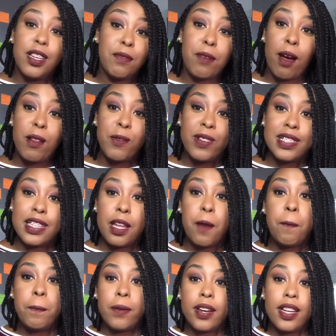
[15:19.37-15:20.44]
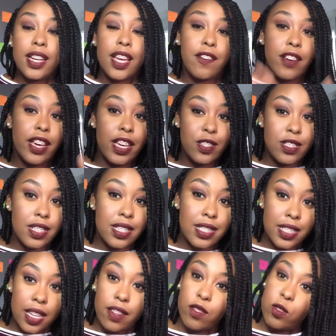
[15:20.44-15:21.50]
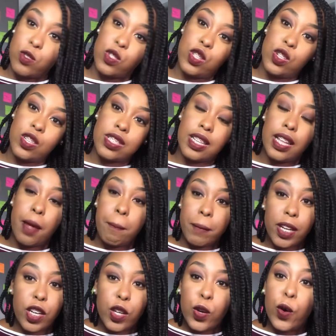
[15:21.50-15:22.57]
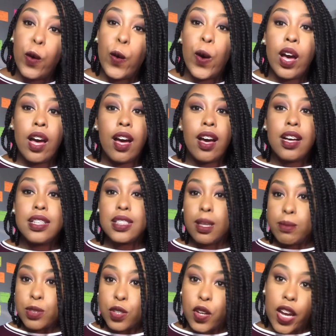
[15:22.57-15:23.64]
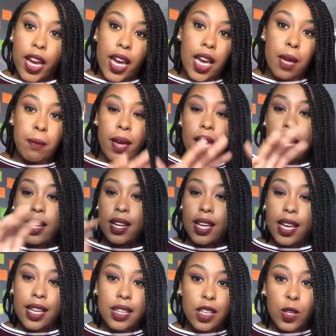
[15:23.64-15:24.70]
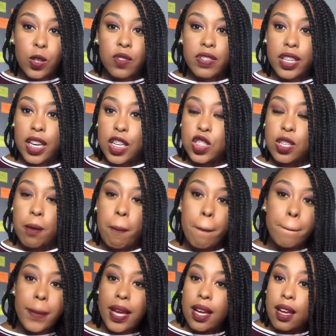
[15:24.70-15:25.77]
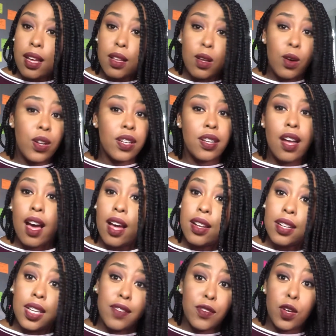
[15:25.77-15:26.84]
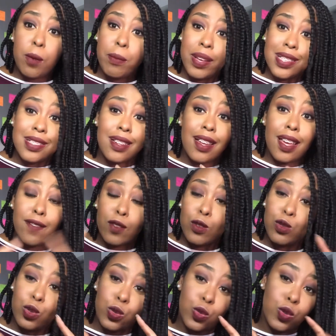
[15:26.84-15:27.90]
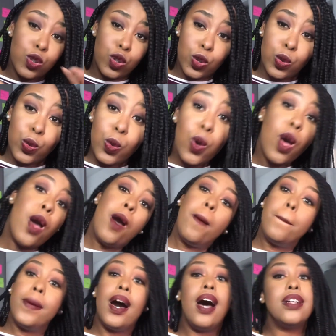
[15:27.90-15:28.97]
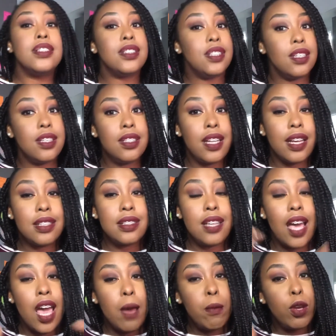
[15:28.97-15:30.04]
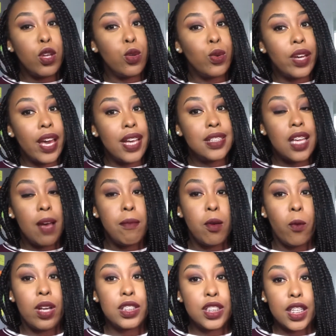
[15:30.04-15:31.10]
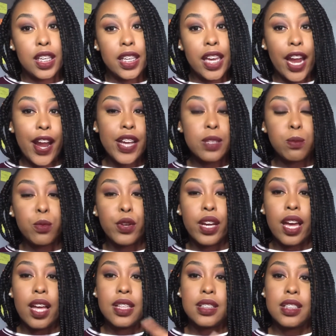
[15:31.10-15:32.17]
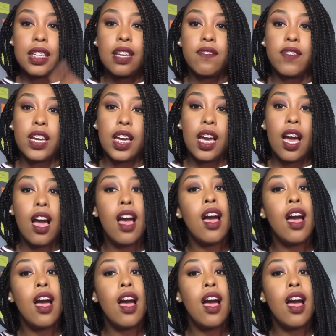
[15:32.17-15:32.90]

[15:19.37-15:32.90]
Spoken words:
Probably wasn't. But if you're interested in seeing any of those looks, let me know. Subscribe and hit the notification bell or not. Live your best life, do you. But until next time, you guys have been watching Caris Marie TV.